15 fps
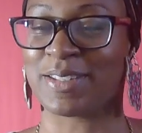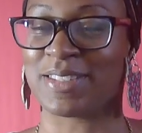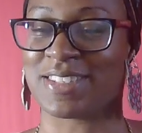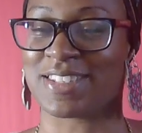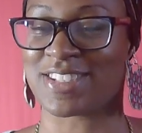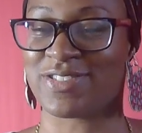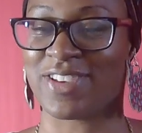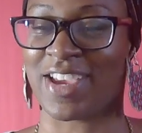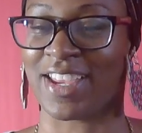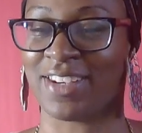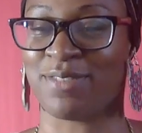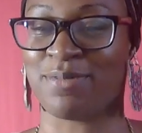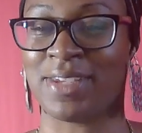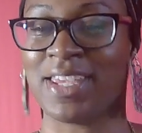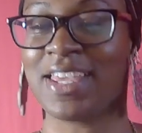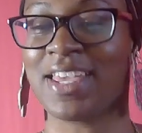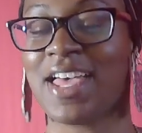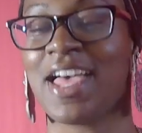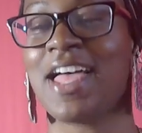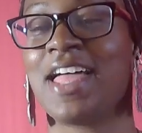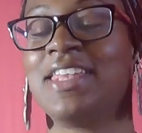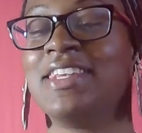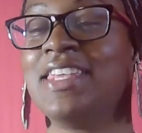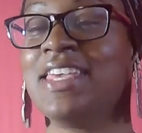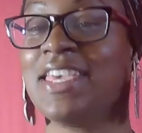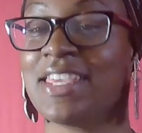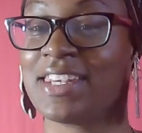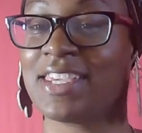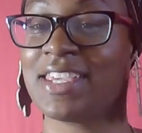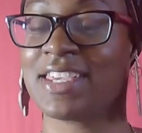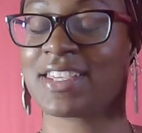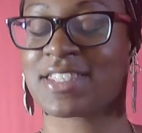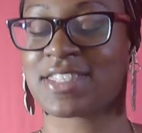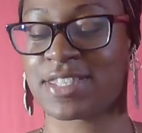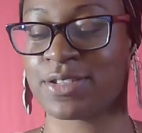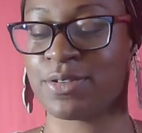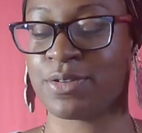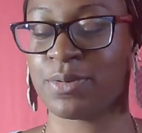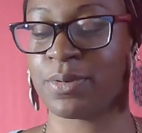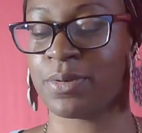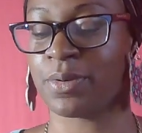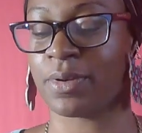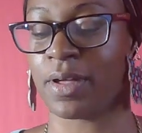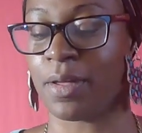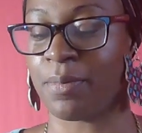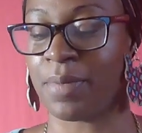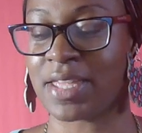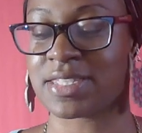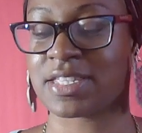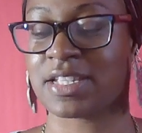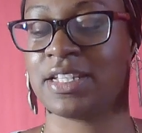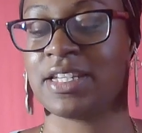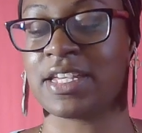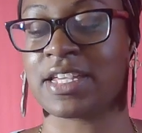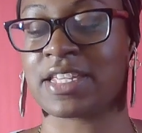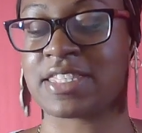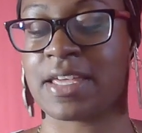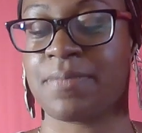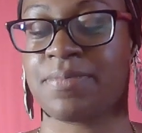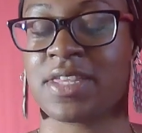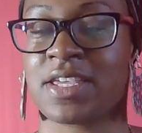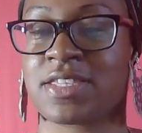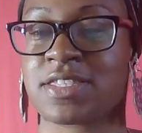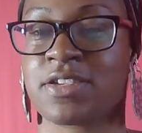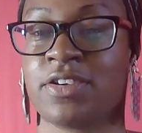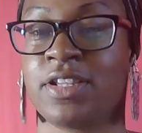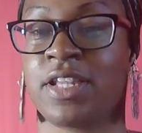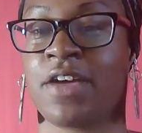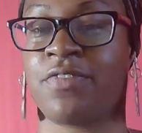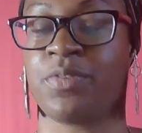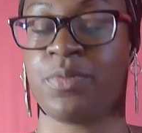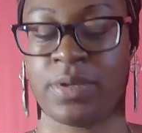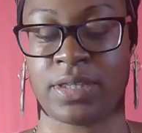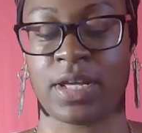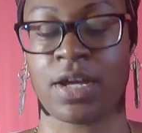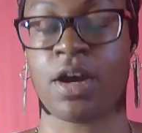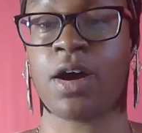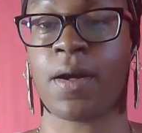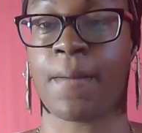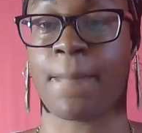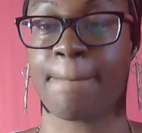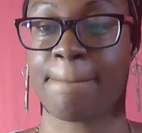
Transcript: distracted me. Needing to basically accept things in your life for what they are.